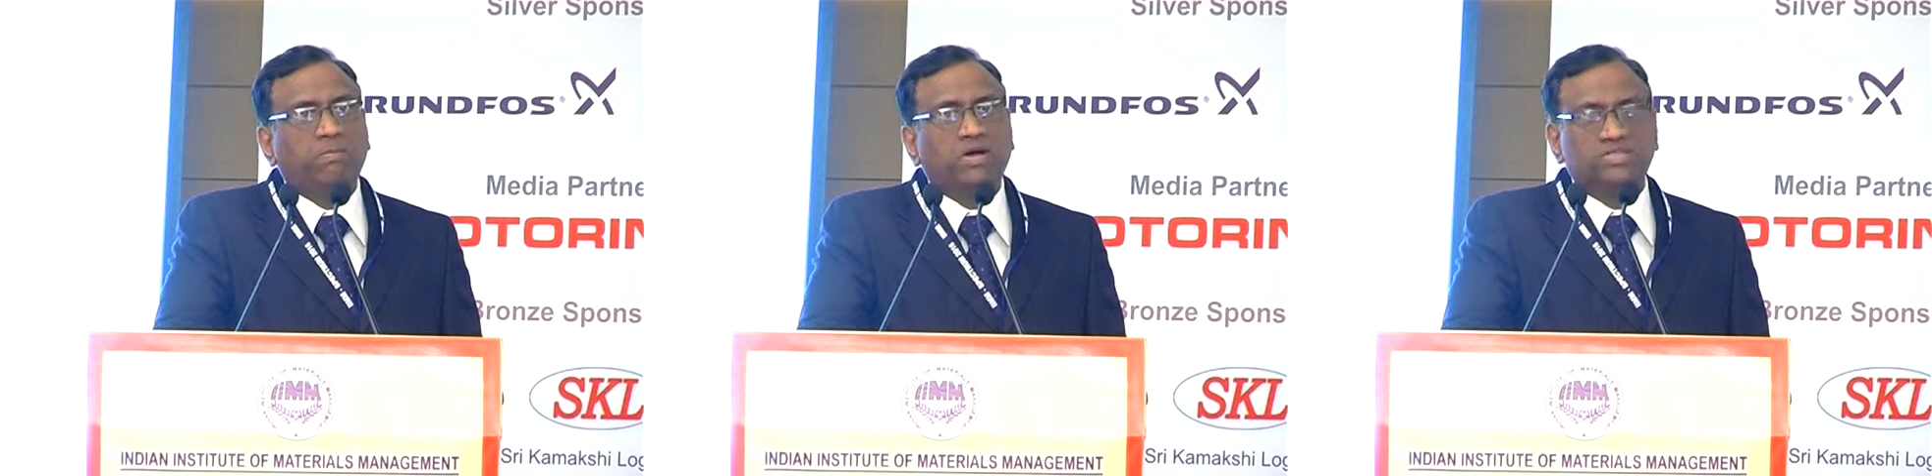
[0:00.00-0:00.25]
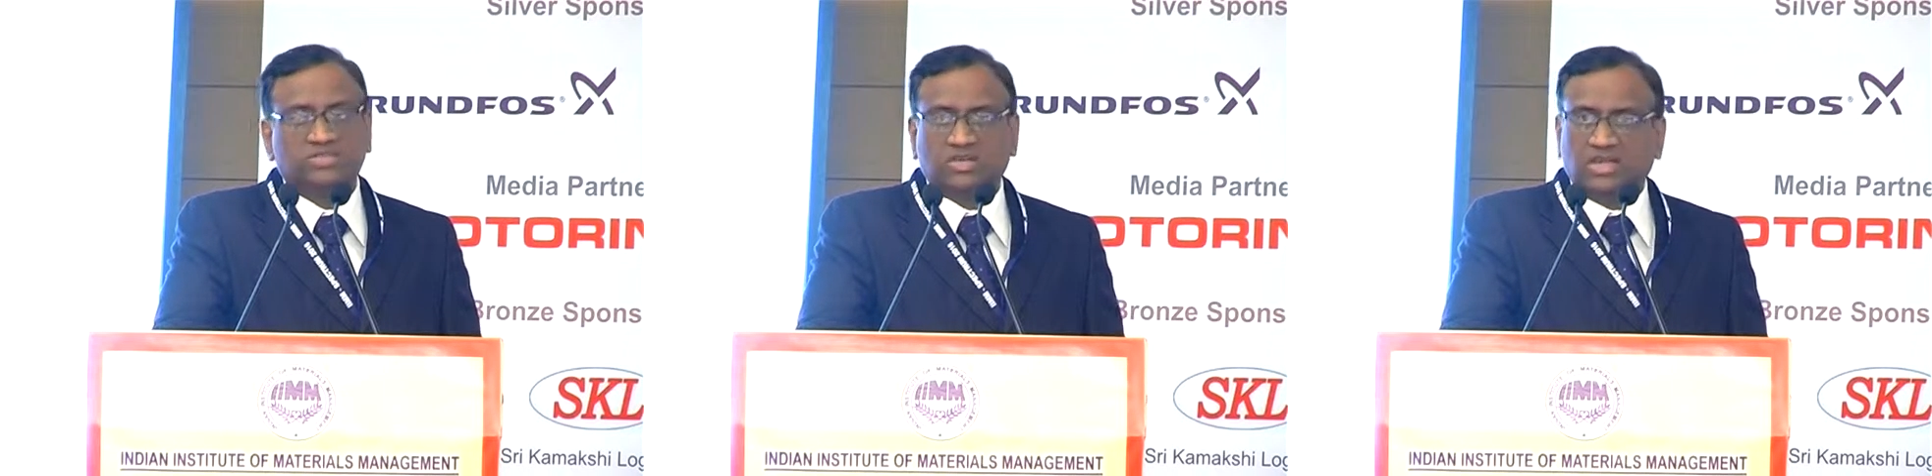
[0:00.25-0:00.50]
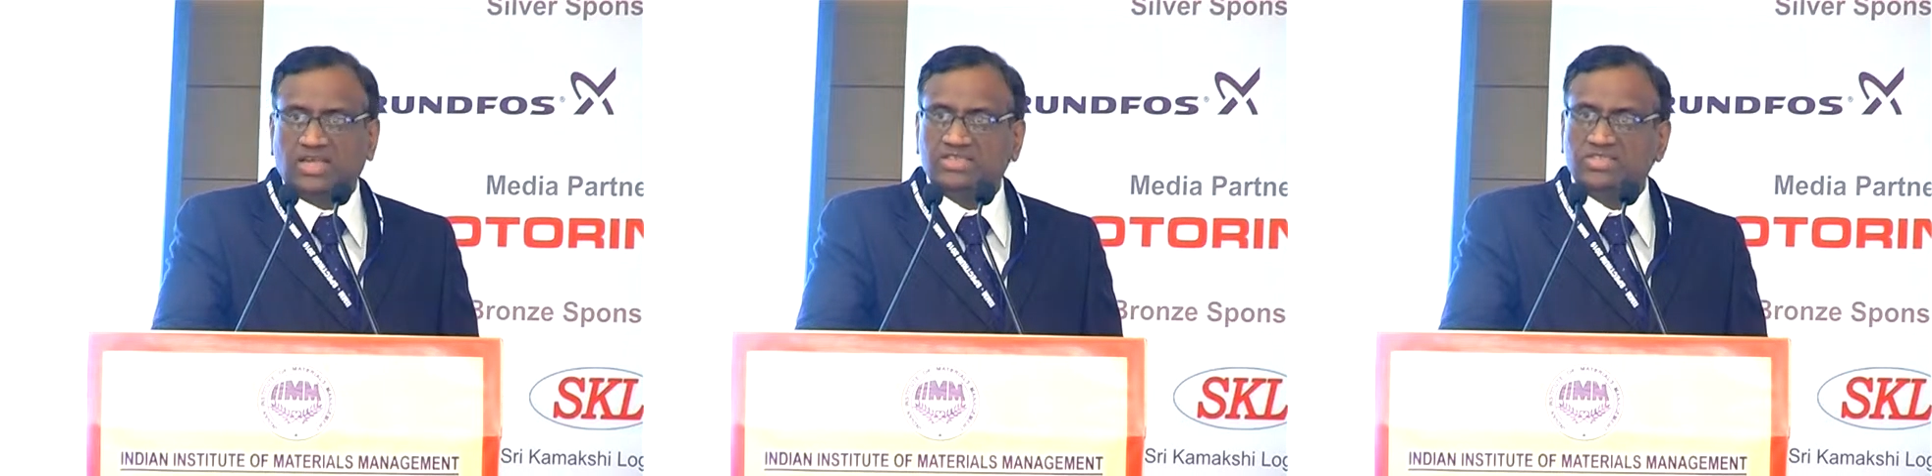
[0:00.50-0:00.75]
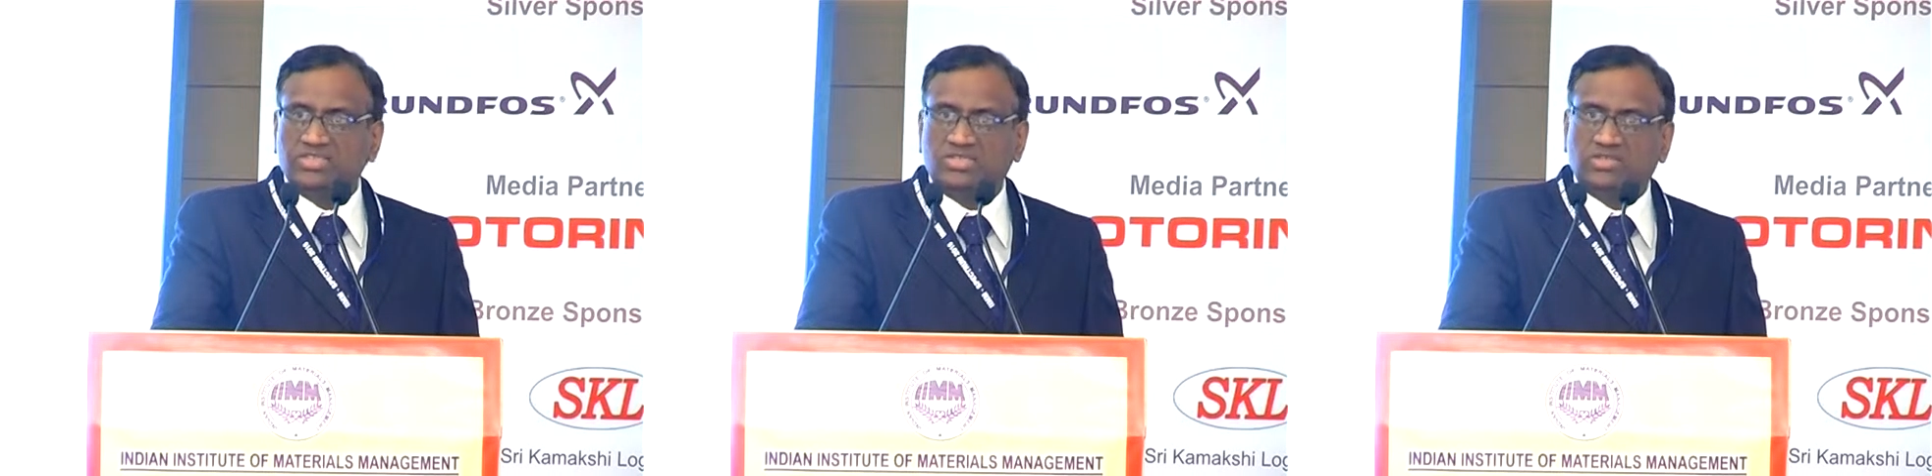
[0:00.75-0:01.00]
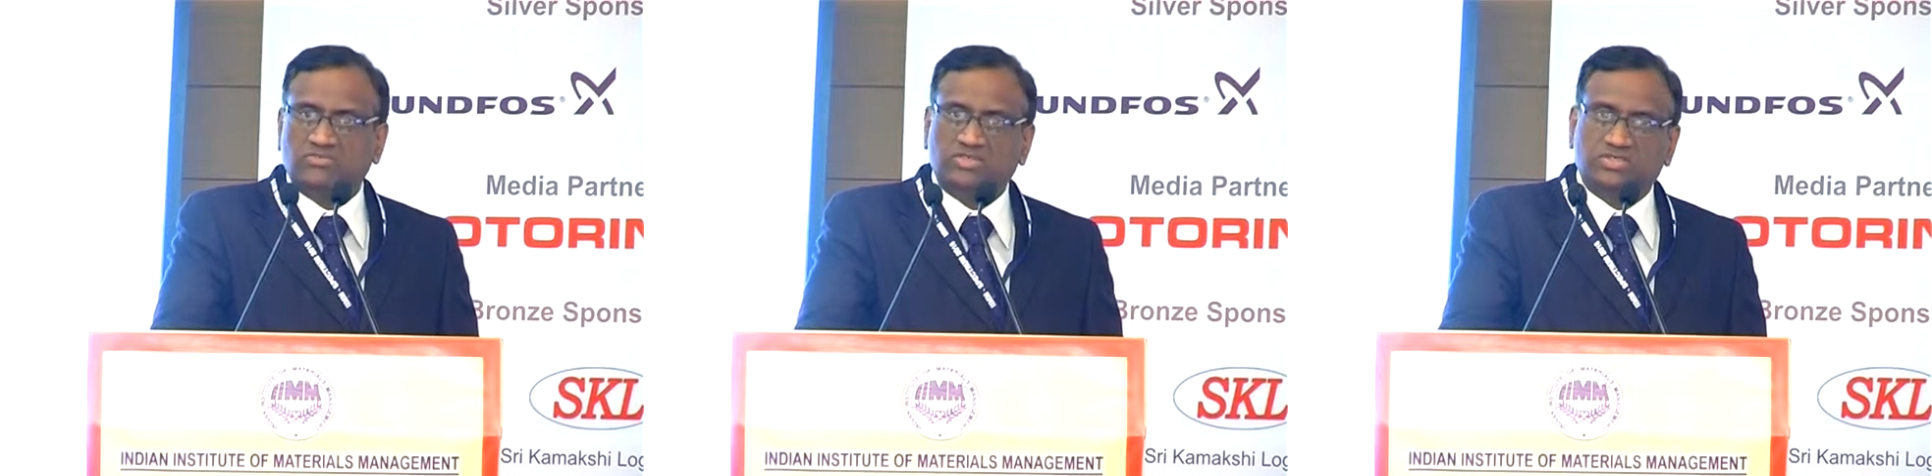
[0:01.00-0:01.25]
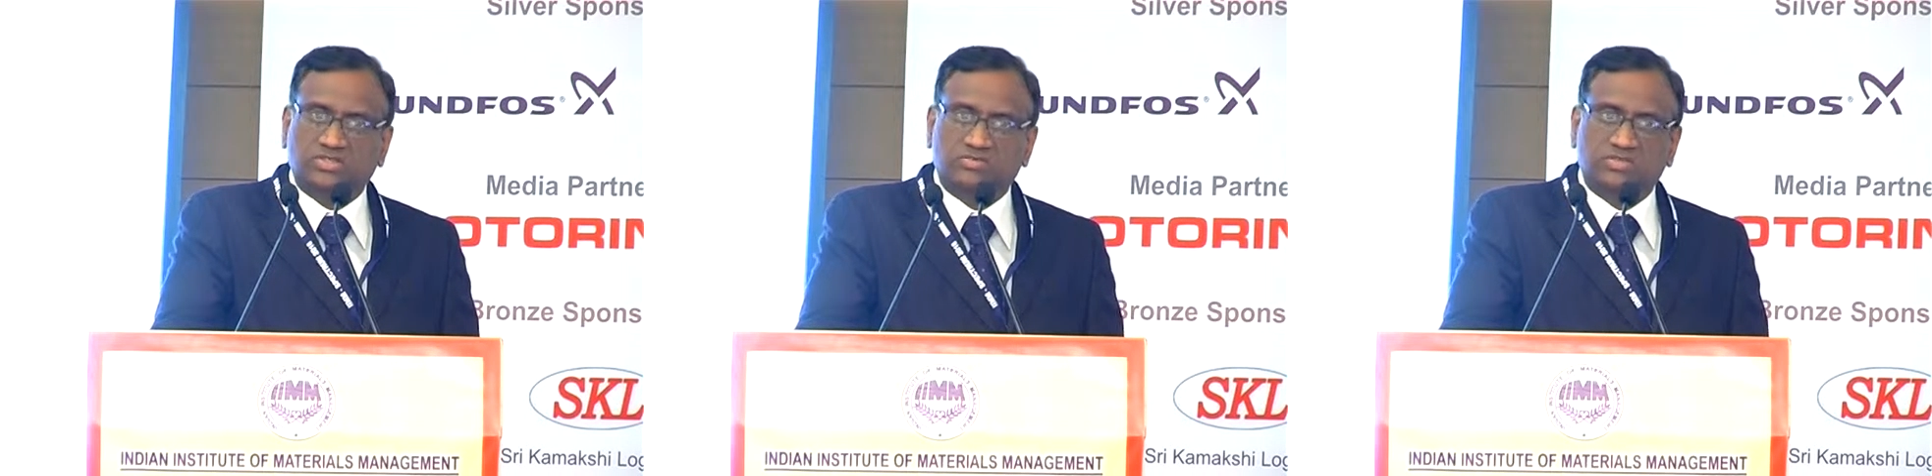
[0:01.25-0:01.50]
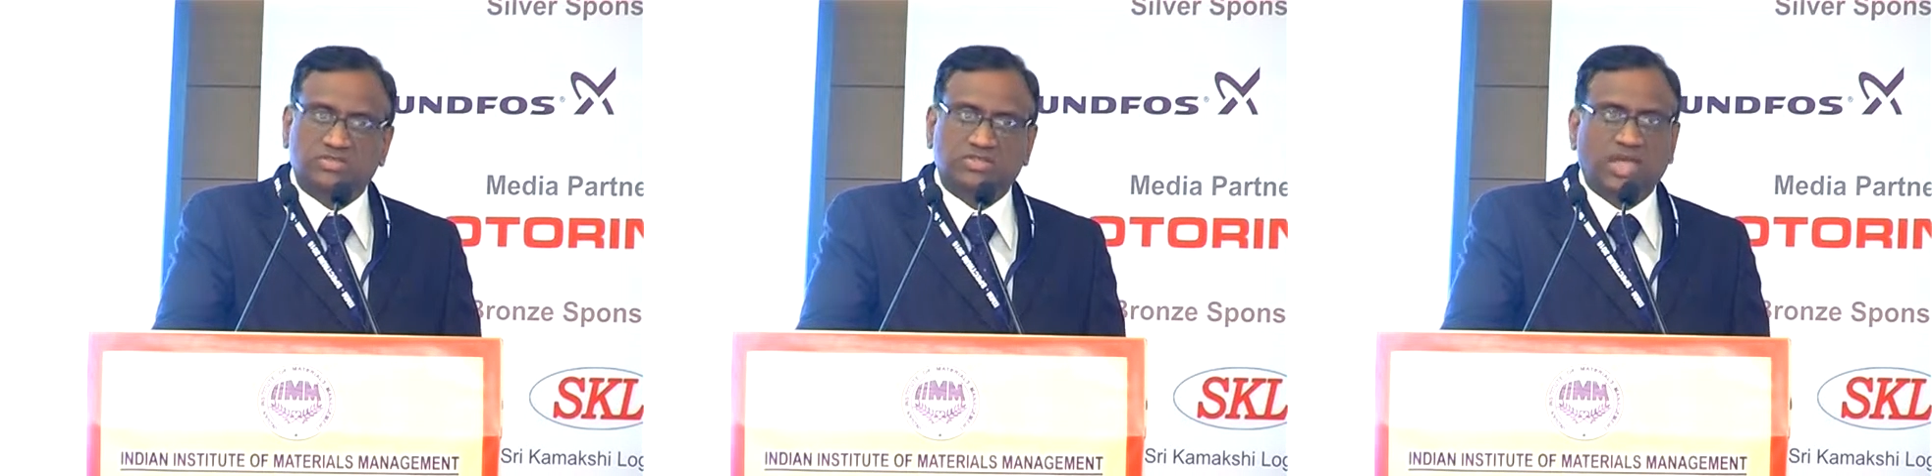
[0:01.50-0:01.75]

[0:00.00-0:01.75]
personalization of the services.